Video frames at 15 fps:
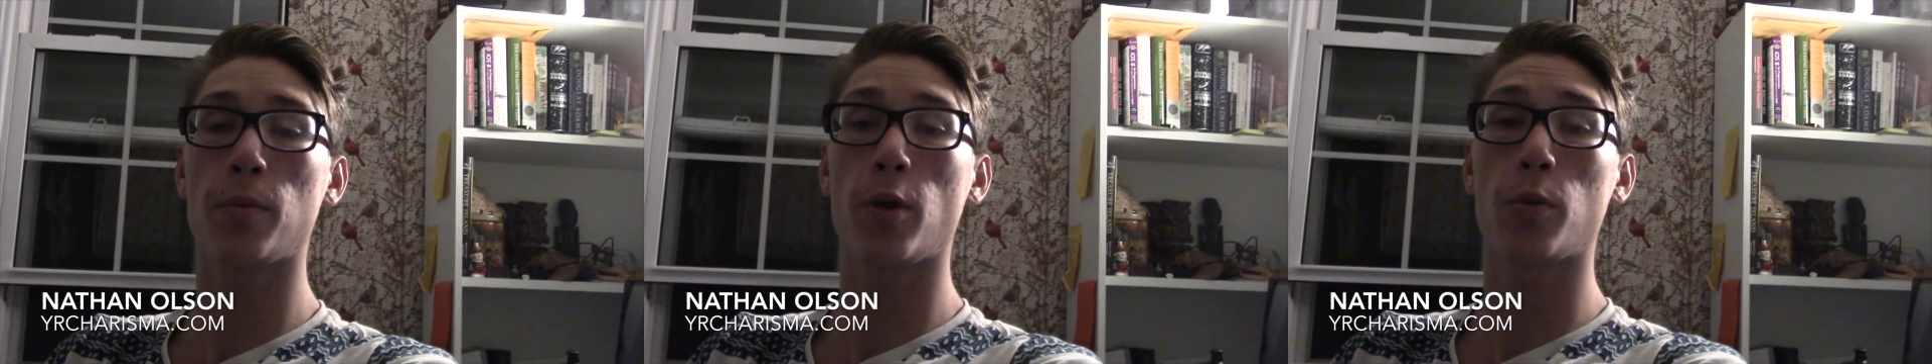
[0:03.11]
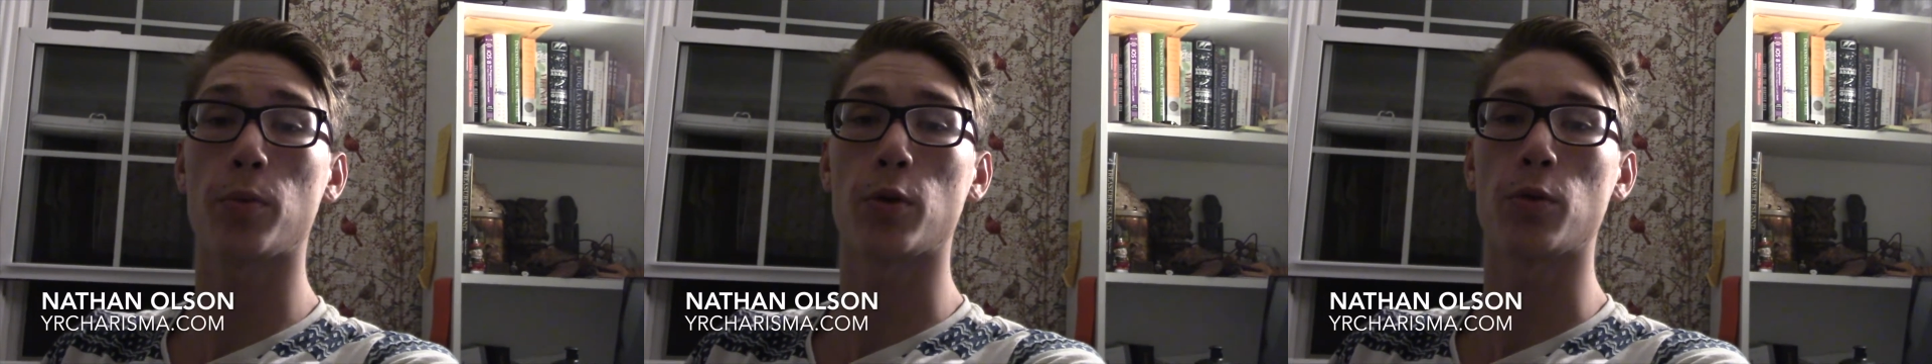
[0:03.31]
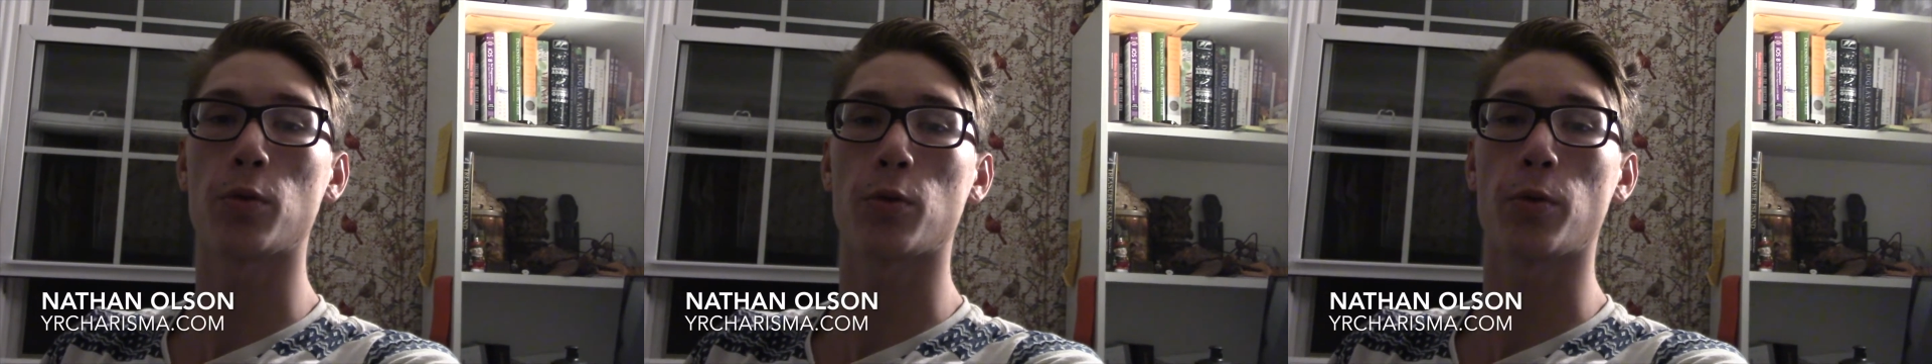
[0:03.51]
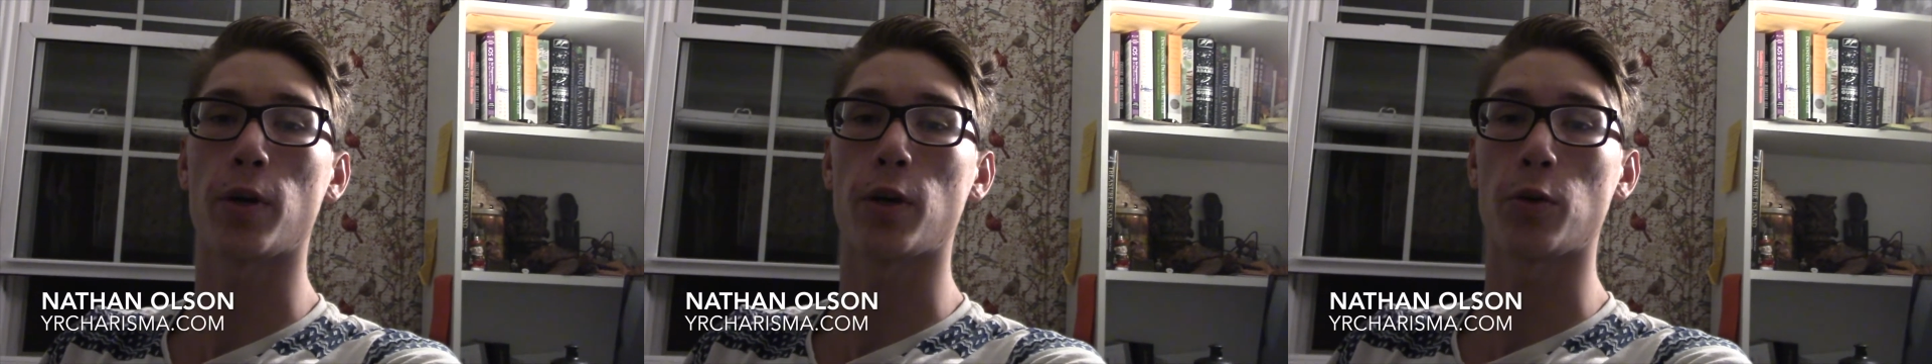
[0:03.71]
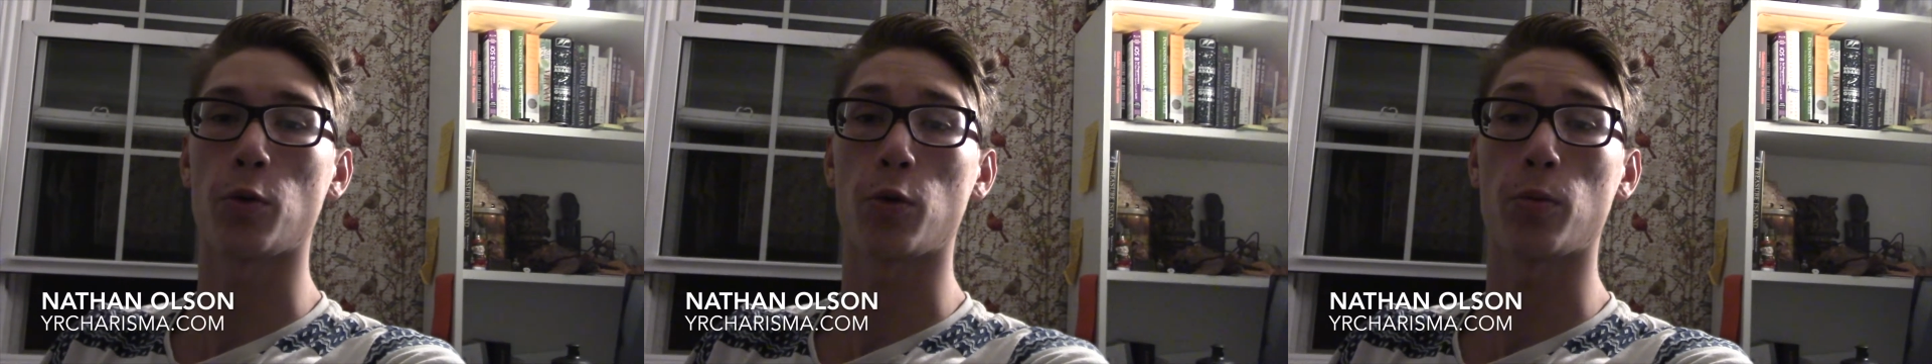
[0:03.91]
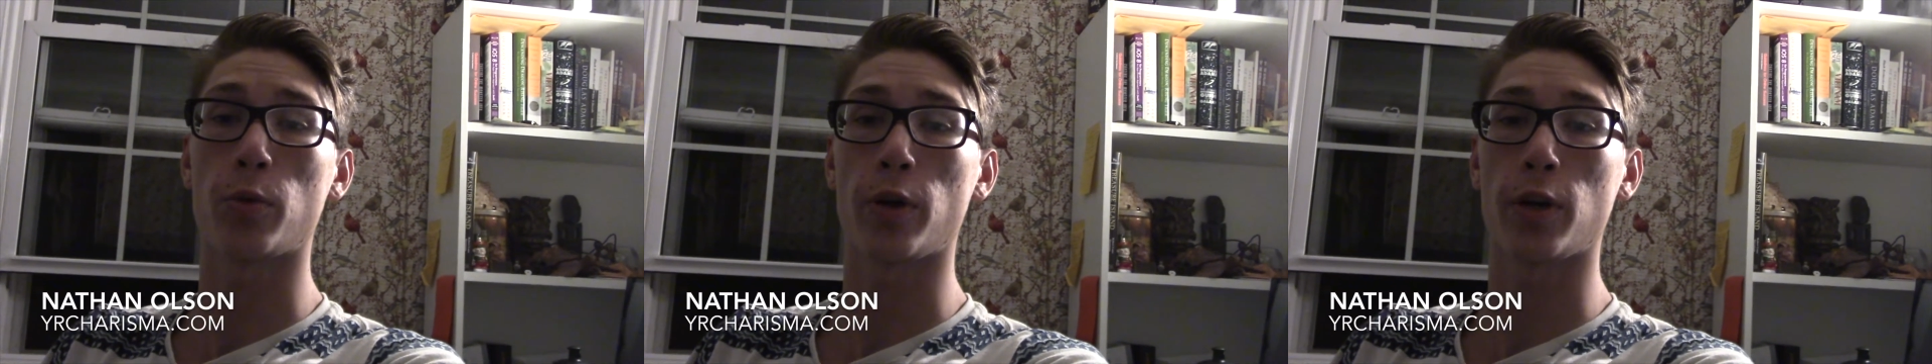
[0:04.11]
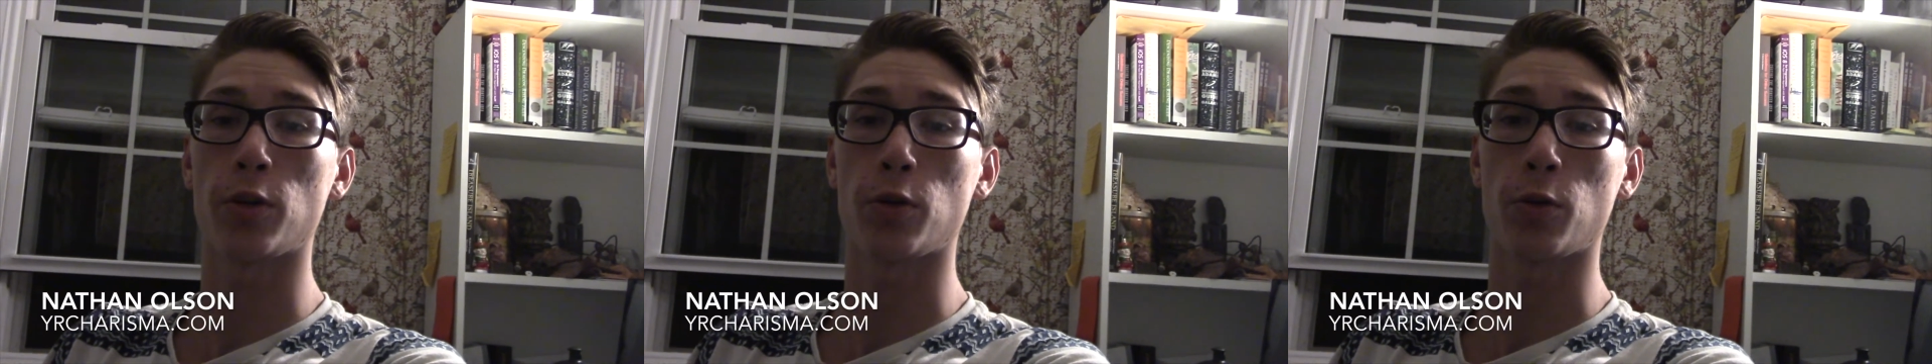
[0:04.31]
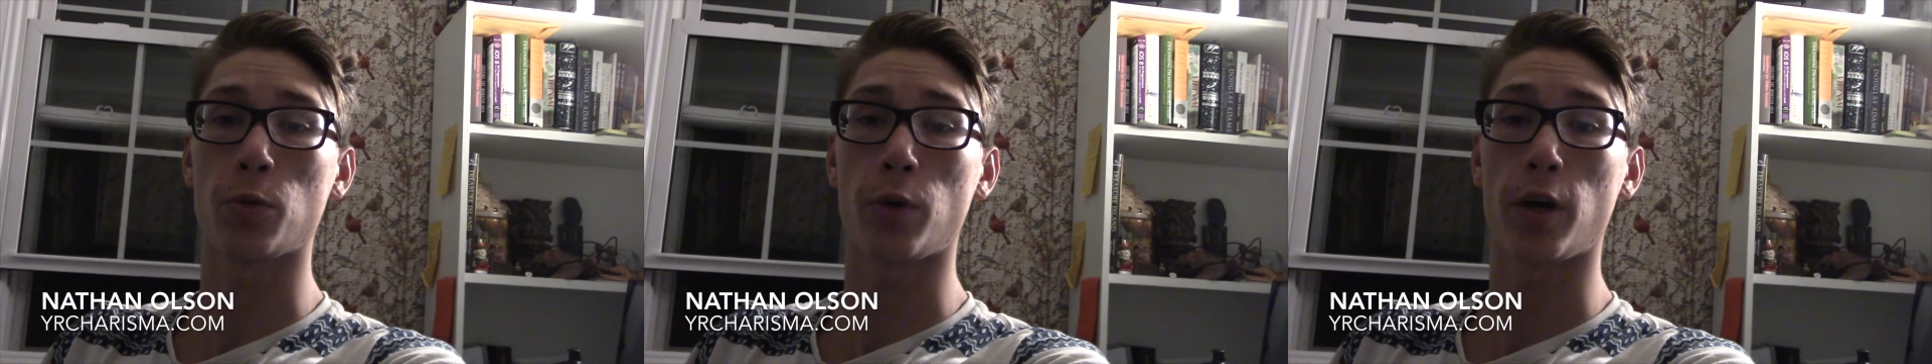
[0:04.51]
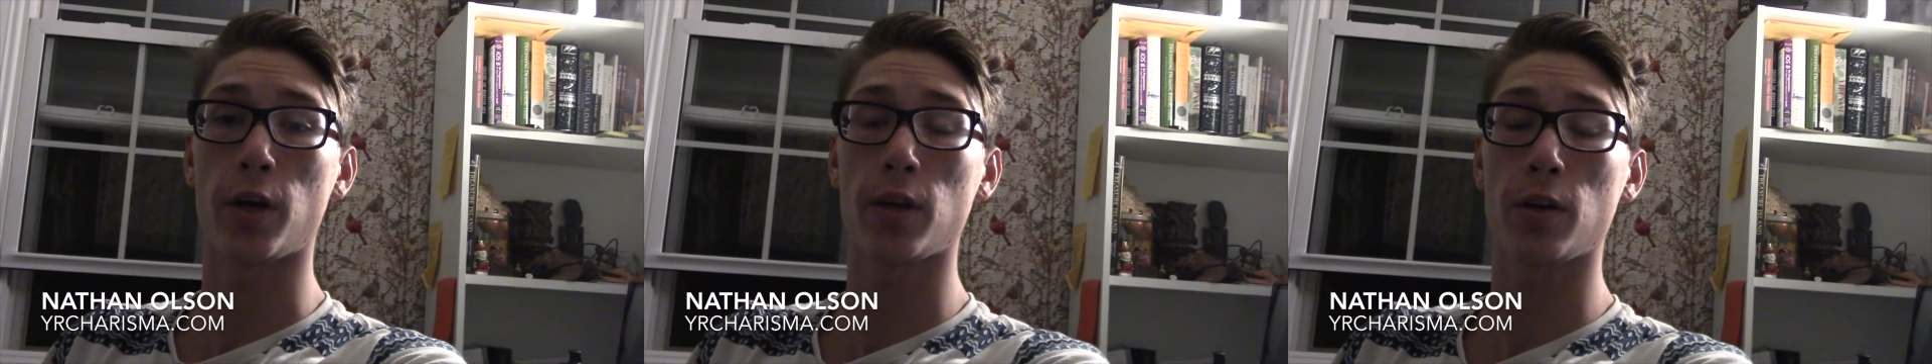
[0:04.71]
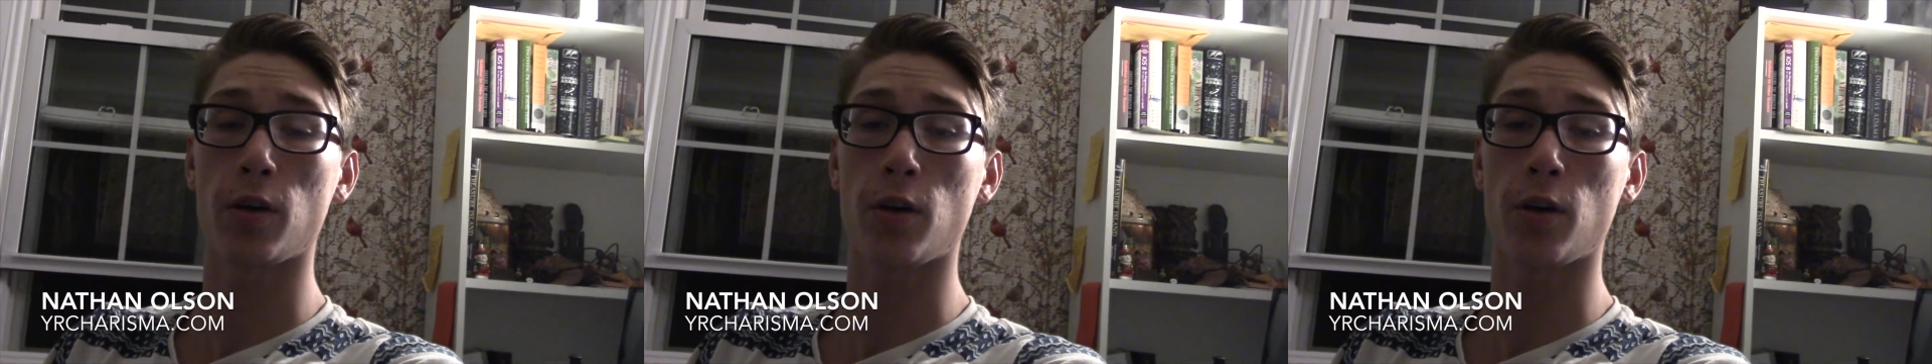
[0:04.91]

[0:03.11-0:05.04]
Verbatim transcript: helping you create your brand your way.